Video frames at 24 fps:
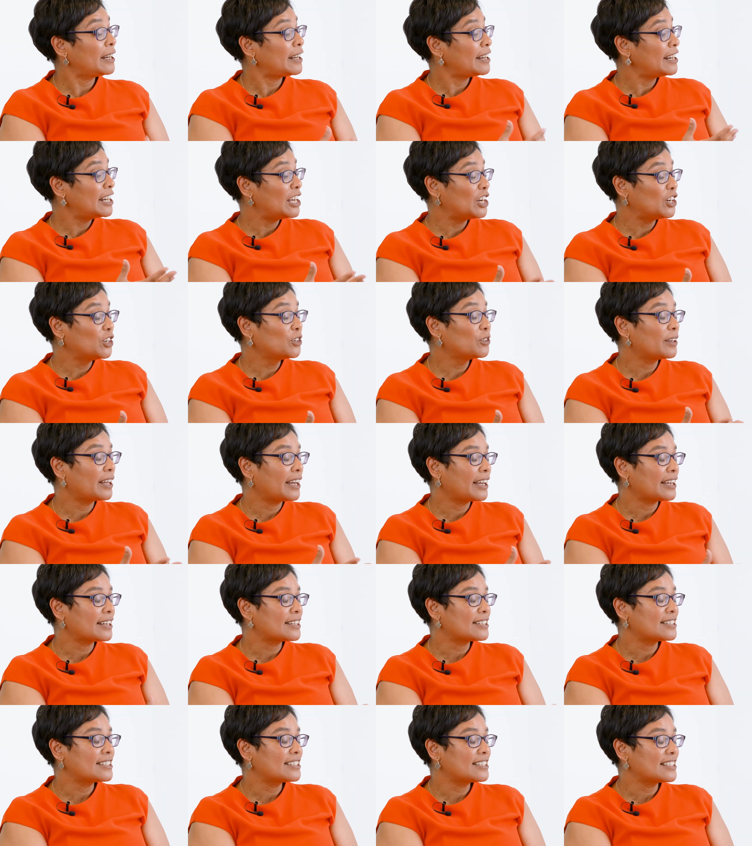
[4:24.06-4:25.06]
I know
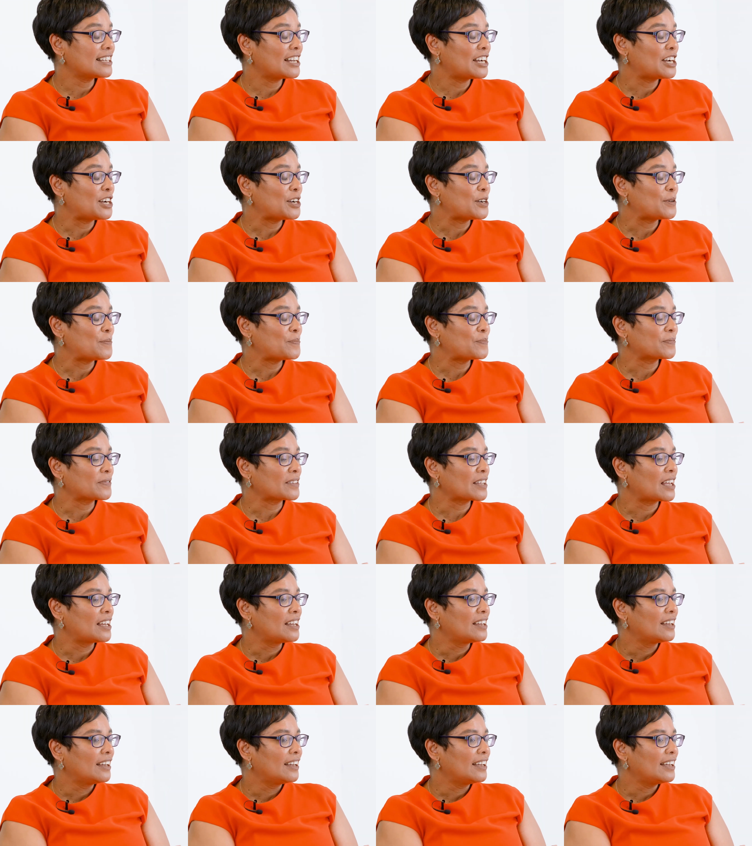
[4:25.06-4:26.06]
that
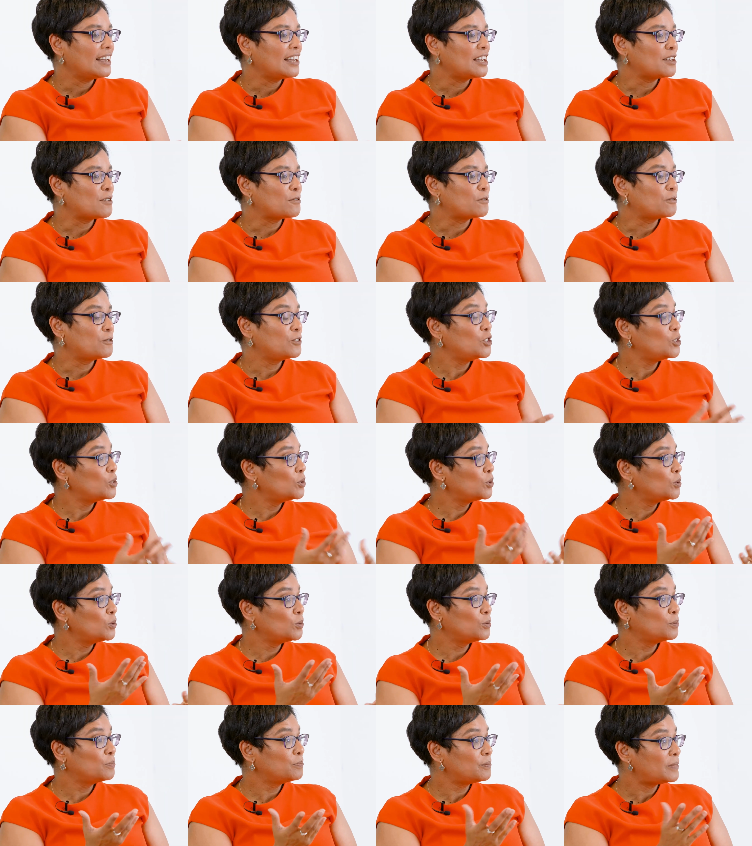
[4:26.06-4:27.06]
if
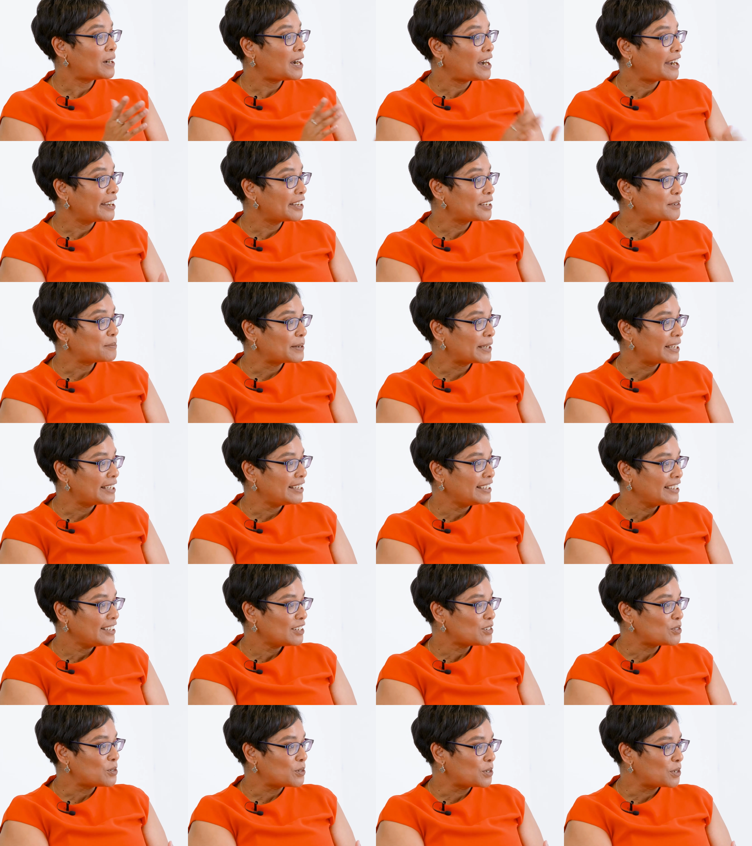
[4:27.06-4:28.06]
you hire
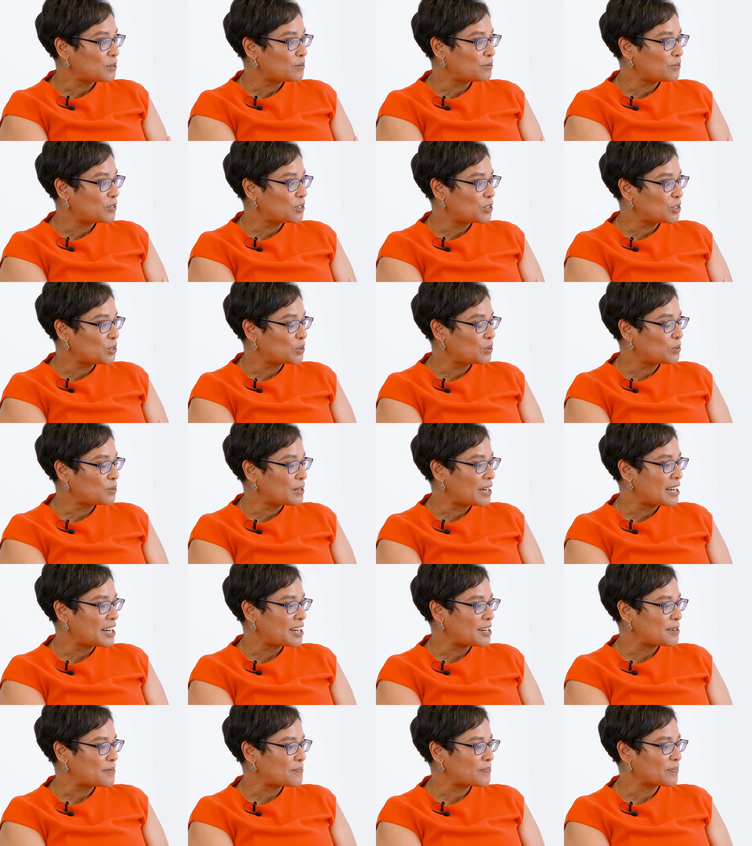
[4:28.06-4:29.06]
me or if you
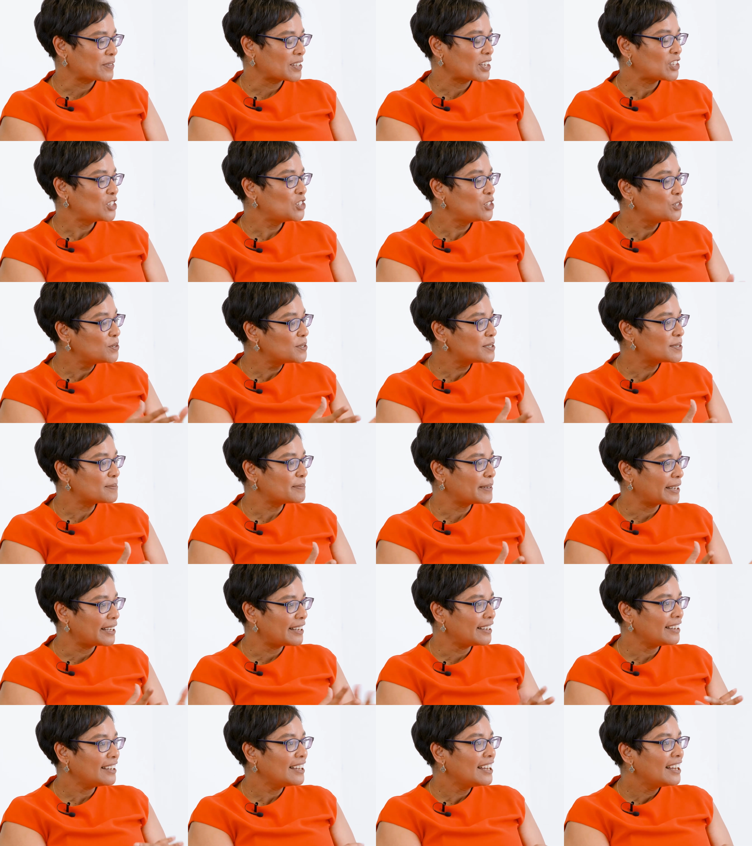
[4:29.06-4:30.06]
use
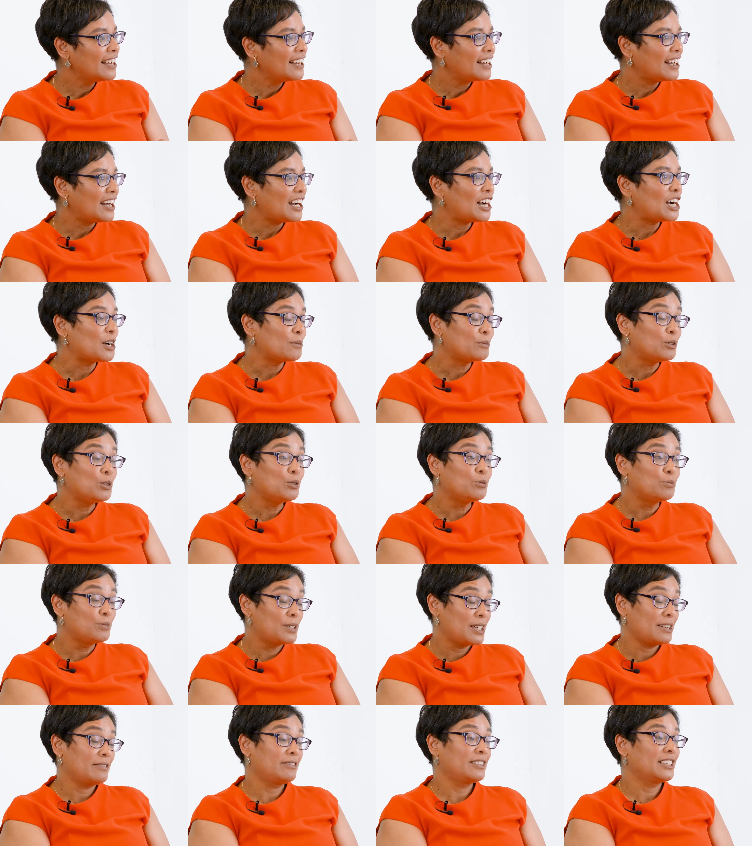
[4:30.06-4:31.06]
me,
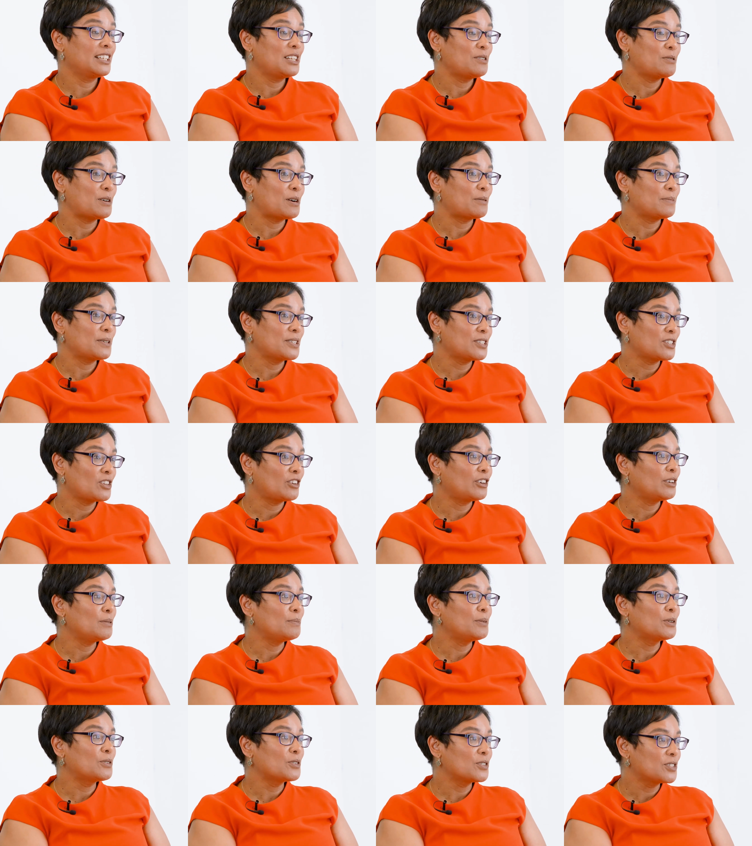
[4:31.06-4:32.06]
you definitely won't be
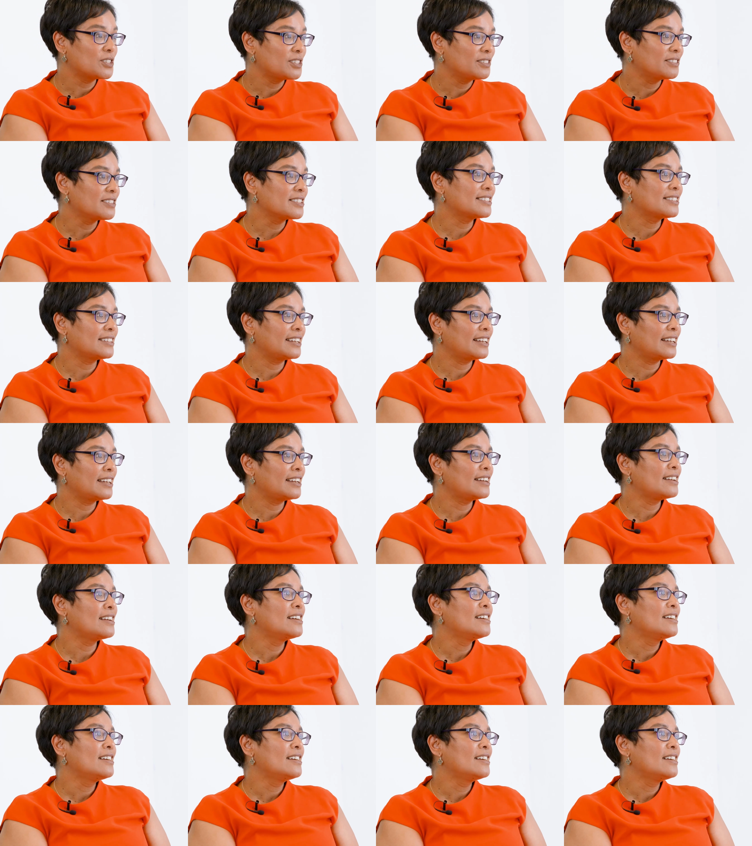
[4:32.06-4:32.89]
sorry because you'll see